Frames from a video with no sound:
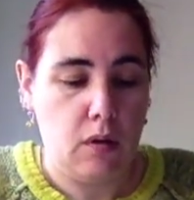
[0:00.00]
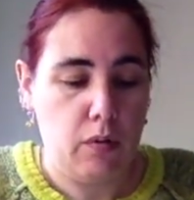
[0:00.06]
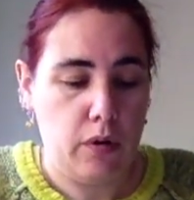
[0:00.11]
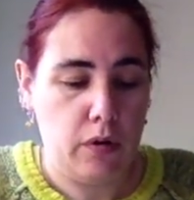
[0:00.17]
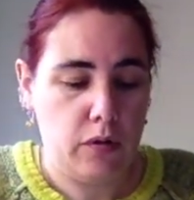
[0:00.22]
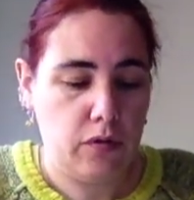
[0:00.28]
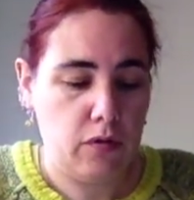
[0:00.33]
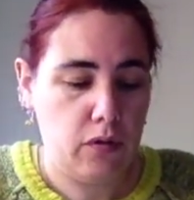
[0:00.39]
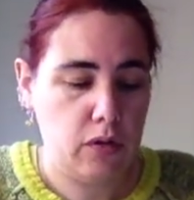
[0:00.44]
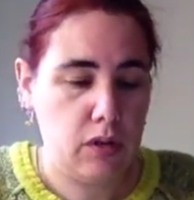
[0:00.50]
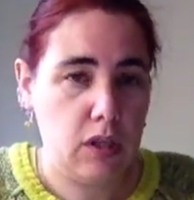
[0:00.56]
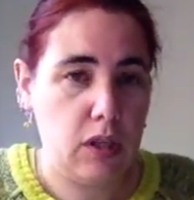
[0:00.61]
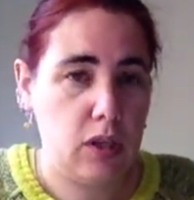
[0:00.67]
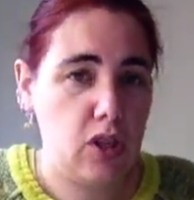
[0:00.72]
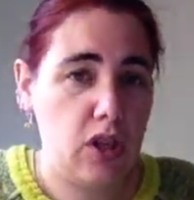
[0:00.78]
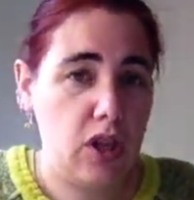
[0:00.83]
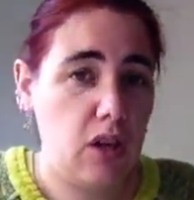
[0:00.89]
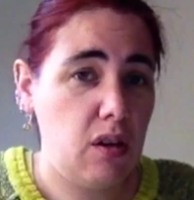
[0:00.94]
World of Cross
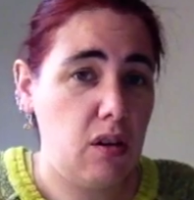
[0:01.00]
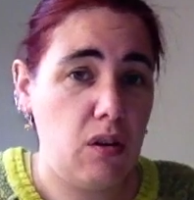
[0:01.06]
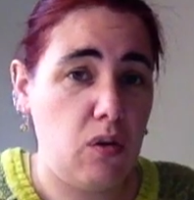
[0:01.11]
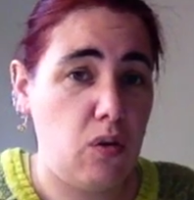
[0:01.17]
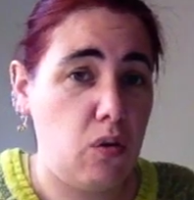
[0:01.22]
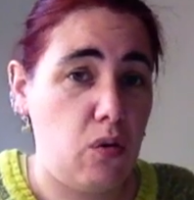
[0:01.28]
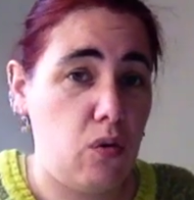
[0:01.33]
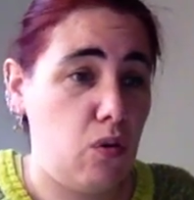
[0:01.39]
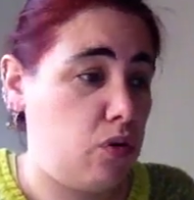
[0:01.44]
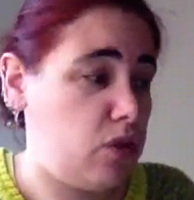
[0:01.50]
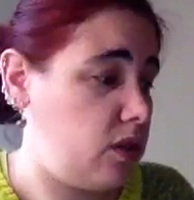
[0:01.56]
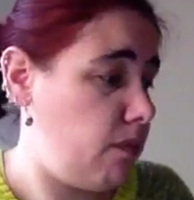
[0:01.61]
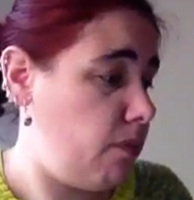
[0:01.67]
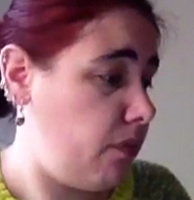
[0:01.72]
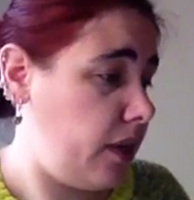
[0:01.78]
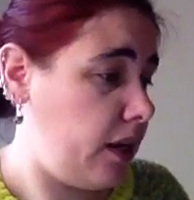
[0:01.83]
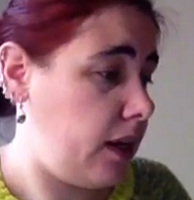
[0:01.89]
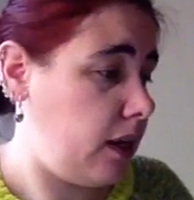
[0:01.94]
Stitching or
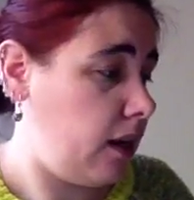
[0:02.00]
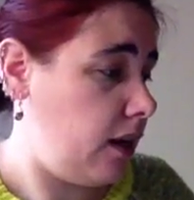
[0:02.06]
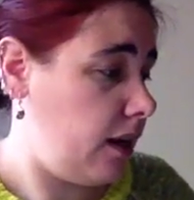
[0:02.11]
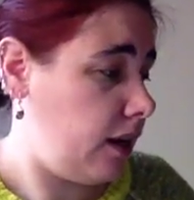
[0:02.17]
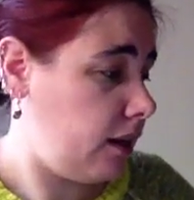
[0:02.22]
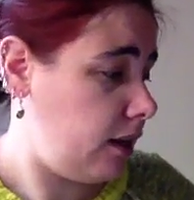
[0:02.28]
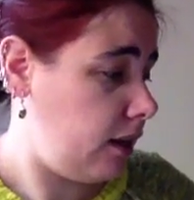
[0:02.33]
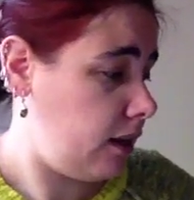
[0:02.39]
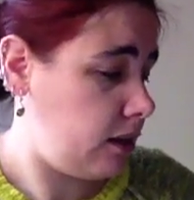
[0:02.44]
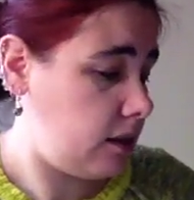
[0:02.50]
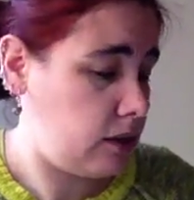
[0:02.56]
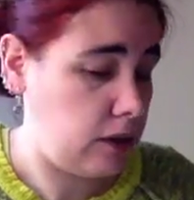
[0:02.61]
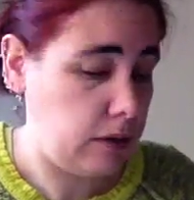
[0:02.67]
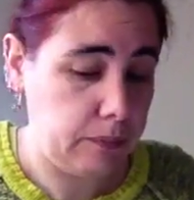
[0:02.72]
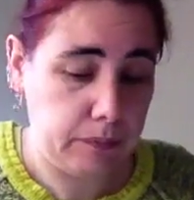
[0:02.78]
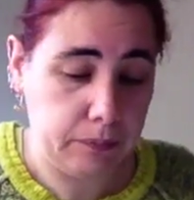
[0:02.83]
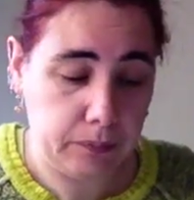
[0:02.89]
something like that.